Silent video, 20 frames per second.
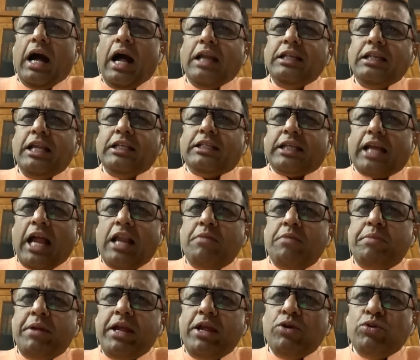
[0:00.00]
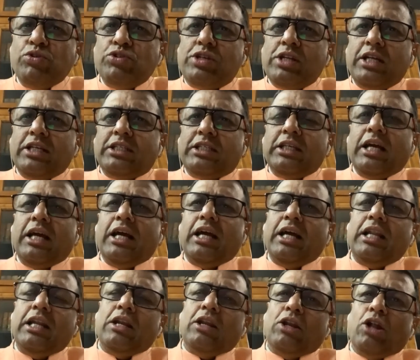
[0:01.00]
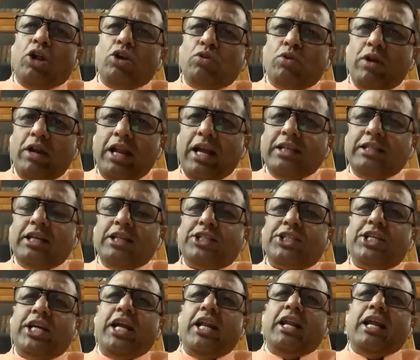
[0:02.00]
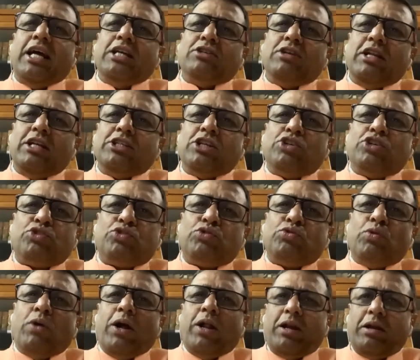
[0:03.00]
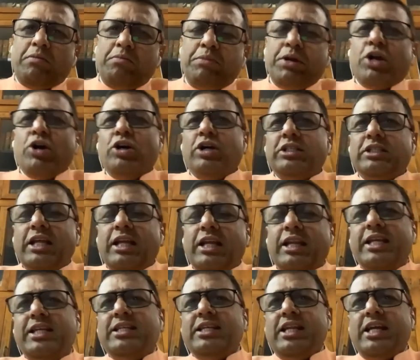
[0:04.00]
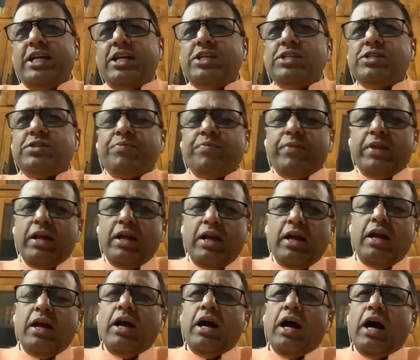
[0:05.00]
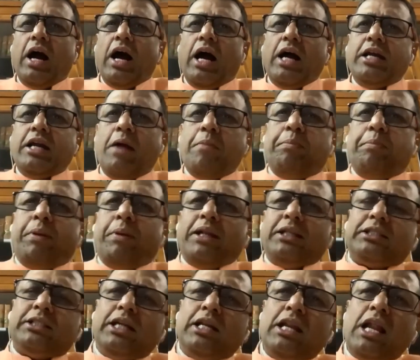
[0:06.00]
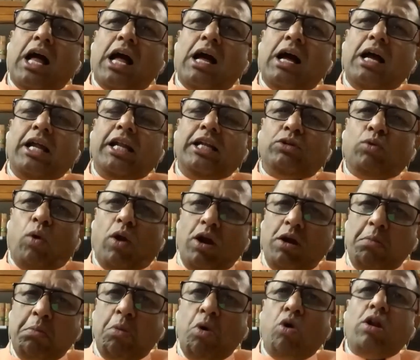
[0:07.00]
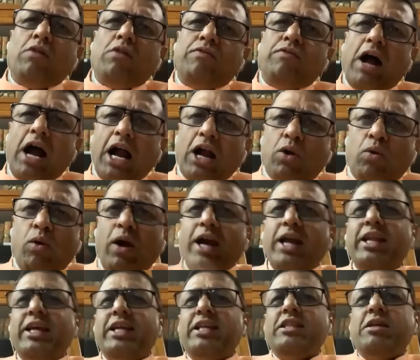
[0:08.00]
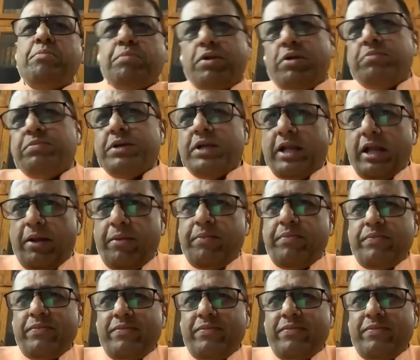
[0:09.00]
and this can be used as a, not only as a shield as well as a sword, because the reason is a person, it's one mode of acquiring the property.